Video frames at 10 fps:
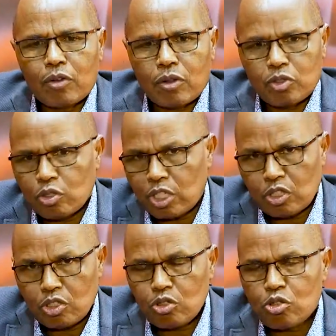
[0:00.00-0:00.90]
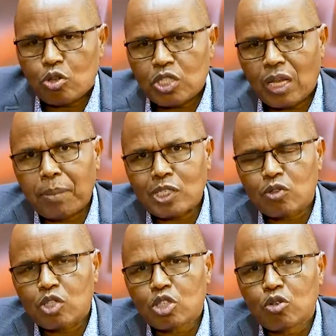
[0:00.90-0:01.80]
you can use those numbers on
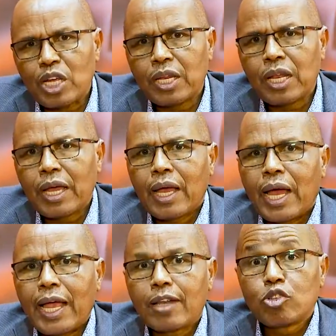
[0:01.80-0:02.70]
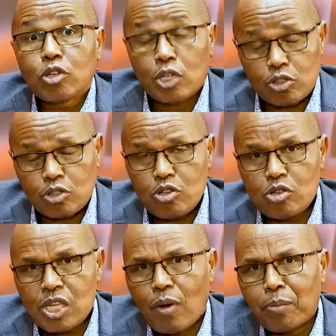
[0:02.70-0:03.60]
the screen, and you can also use
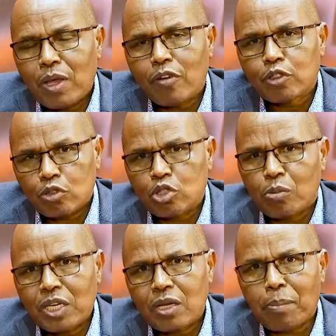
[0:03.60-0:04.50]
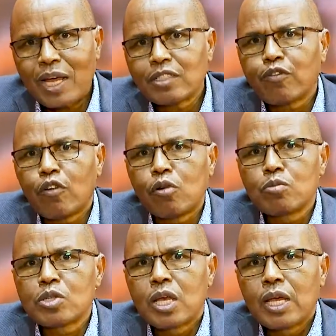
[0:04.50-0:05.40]
our social media
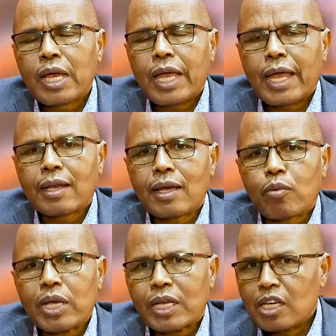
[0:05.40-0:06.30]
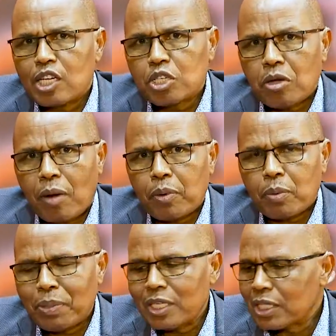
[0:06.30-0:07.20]
platforms, and we can link you up with
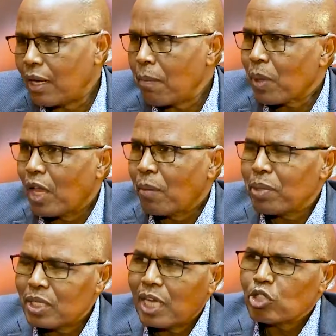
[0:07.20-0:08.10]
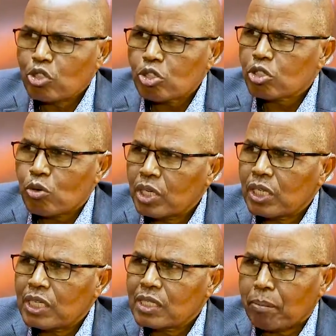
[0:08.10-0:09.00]
Peter. Peter, your story
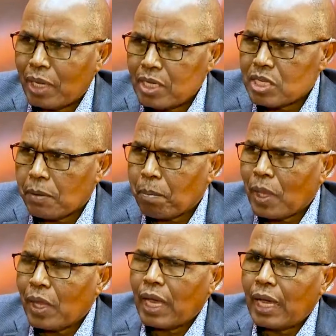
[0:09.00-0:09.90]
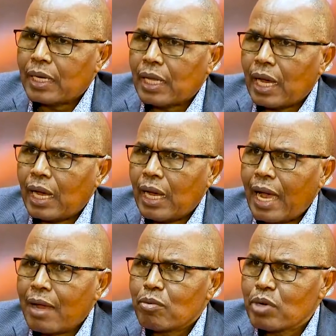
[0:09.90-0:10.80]
is amazing, and I
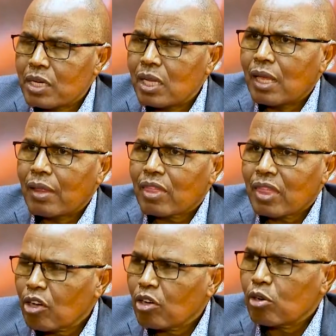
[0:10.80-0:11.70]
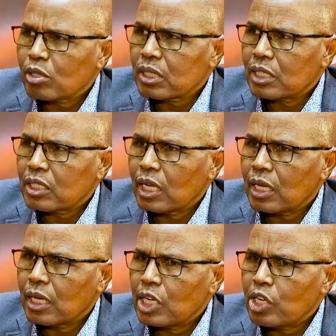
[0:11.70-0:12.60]
really thank God
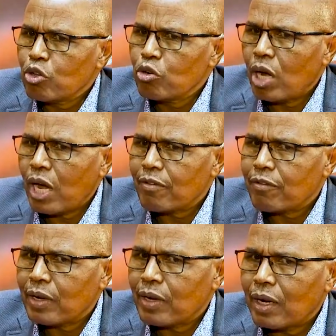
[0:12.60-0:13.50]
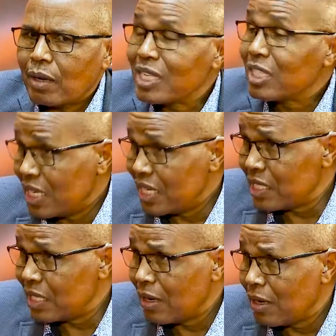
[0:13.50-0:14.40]
that you have been tested.